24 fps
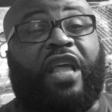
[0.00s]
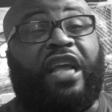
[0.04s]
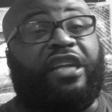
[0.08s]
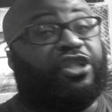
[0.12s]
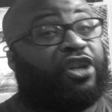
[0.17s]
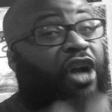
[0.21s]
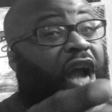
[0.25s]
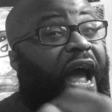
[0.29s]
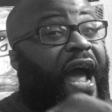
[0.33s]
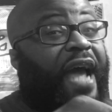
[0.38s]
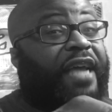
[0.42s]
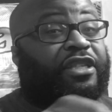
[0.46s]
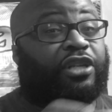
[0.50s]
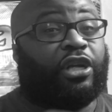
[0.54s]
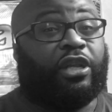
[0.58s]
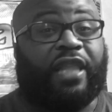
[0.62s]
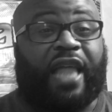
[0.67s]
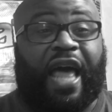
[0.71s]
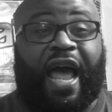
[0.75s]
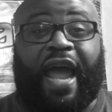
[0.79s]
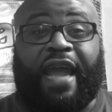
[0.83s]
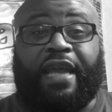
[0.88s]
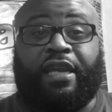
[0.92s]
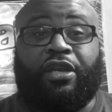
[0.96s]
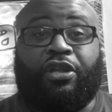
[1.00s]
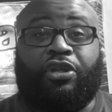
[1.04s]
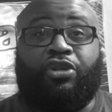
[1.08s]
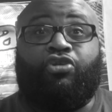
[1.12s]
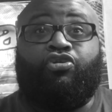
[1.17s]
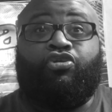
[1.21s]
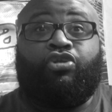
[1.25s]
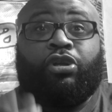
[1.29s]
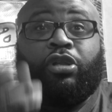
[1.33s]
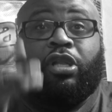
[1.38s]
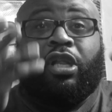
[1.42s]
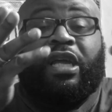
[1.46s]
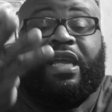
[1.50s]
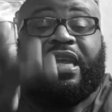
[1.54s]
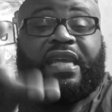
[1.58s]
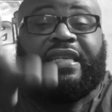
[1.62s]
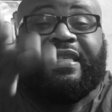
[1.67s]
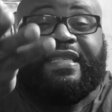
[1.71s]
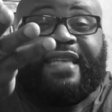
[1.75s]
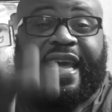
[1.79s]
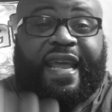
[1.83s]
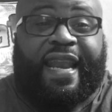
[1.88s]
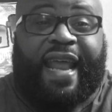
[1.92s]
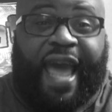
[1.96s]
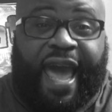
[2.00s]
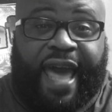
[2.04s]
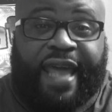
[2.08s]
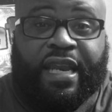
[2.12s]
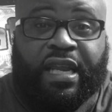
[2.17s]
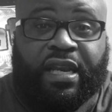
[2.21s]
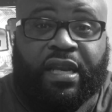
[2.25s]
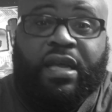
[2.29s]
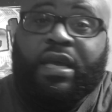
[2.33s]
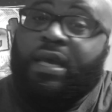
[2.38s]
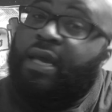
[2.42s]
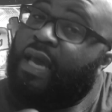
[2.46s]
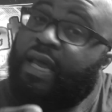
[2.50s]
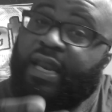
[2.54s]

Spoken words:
that your eyes are lying to you. You're looking dead at it,